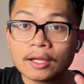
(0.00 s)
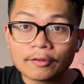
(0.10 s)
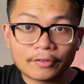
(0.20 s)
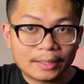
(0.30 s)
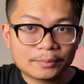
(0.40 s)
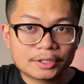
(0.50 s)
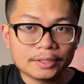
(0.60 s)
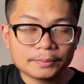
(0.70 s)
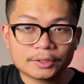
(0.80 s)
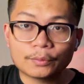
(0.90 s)
5
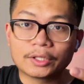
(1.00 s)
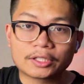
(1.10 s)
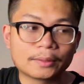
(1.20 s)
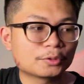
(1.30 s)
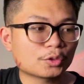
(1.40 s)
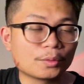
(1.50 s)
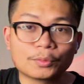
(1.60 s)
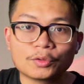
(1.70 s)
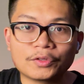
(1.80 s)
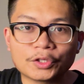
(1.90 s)
tips when it comes to
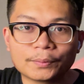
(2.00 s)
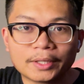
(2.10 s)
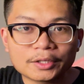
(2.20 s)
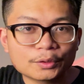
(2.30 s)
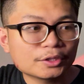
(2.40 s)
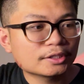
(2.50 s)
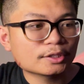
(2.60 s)
improving your bar chords